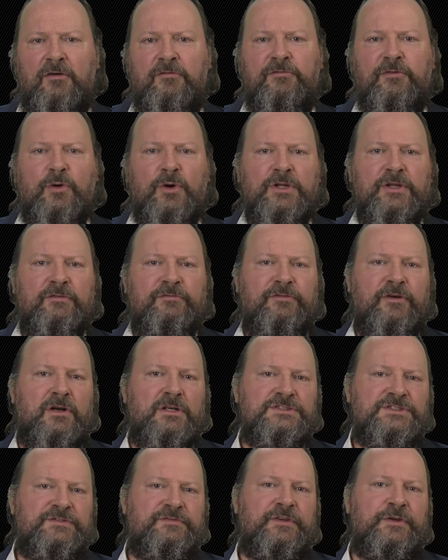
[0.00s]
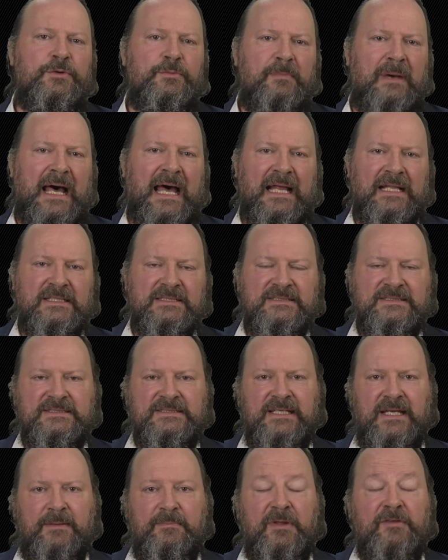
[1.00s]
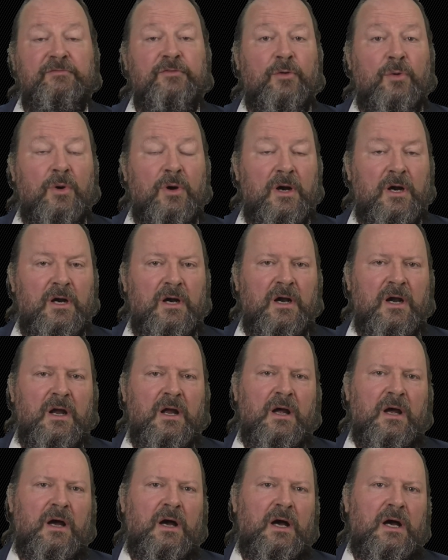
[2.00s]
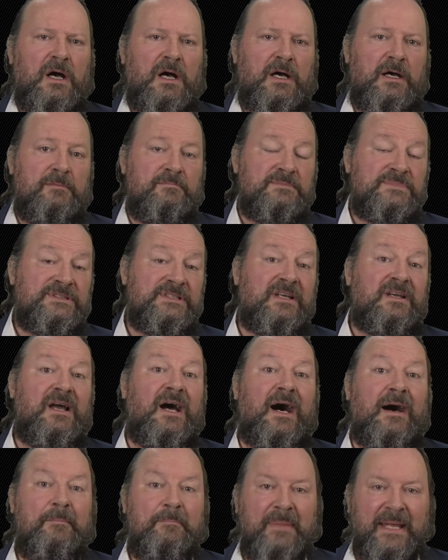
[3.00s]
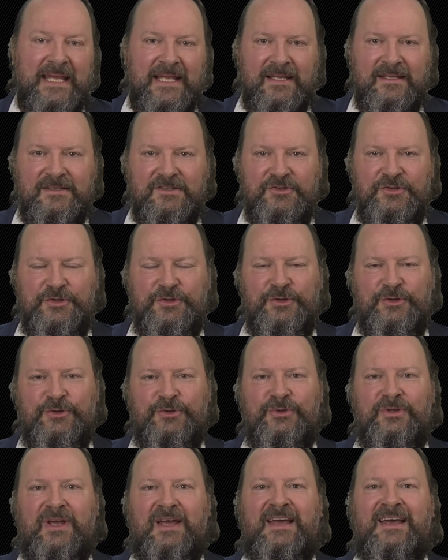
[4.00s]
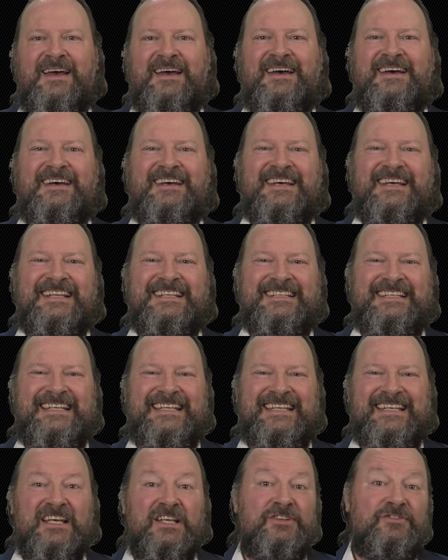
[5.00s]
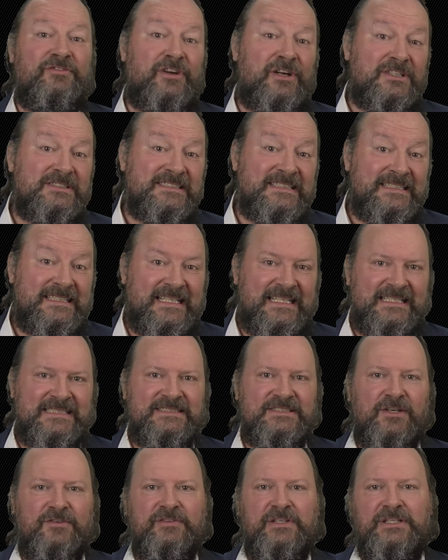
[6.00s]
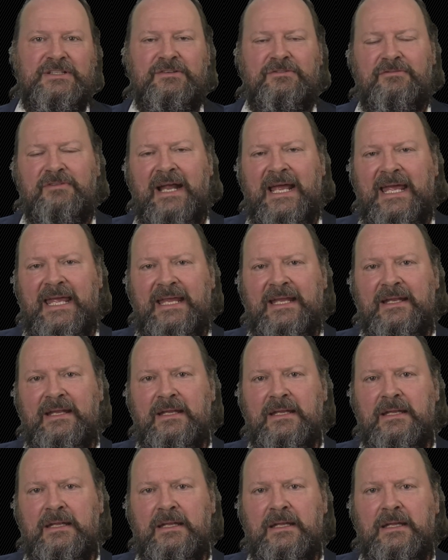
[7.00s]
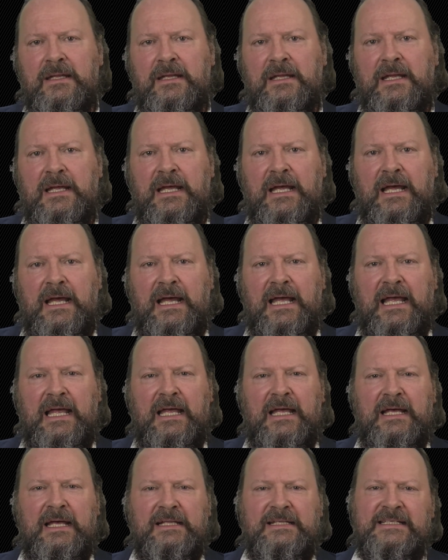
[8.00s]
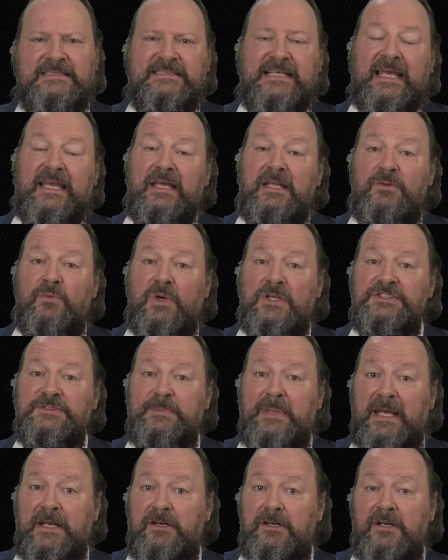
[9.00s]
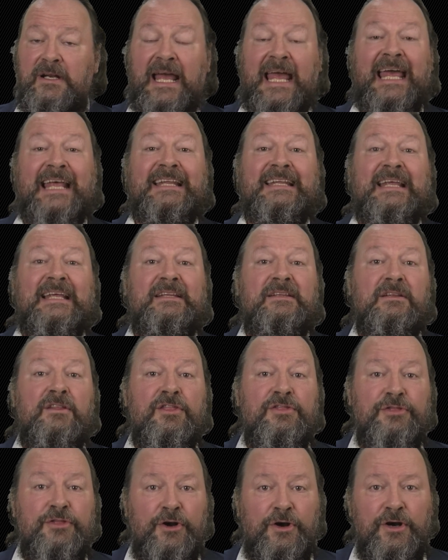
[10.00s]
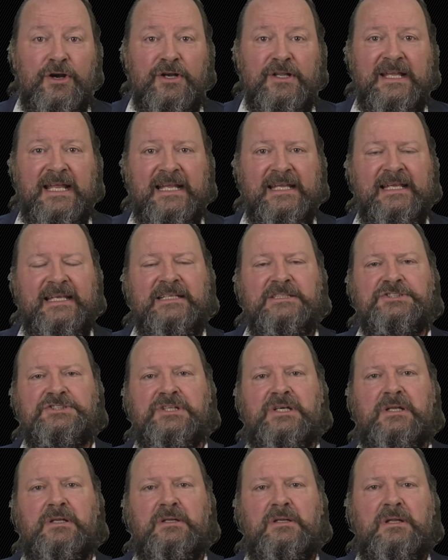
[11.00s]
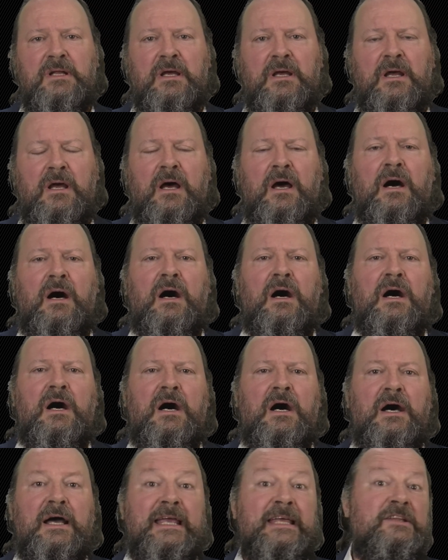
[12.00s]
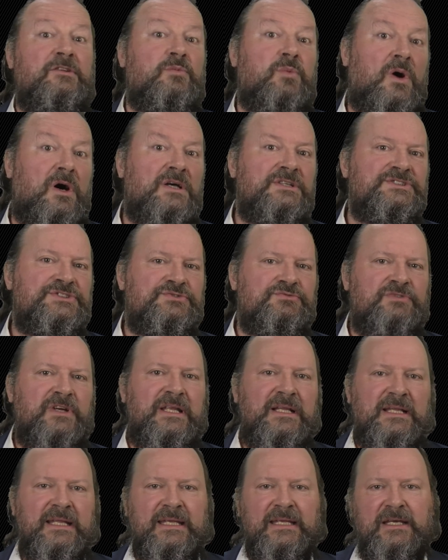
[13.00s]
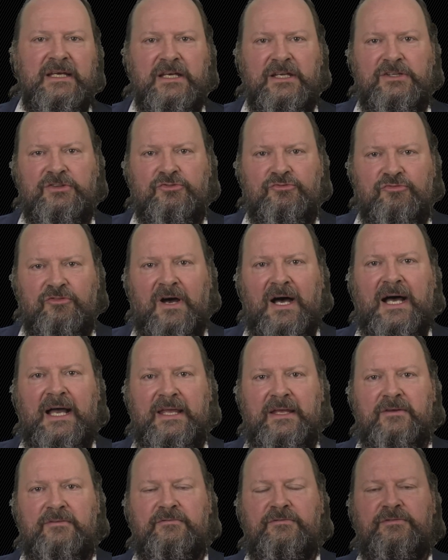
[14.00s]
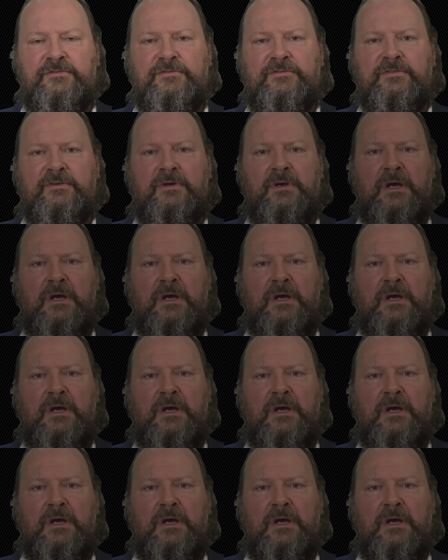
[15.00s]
for the first few miles before succumbing to the adversities of the terrain. The second was better, and at the third edition it was really a triumph.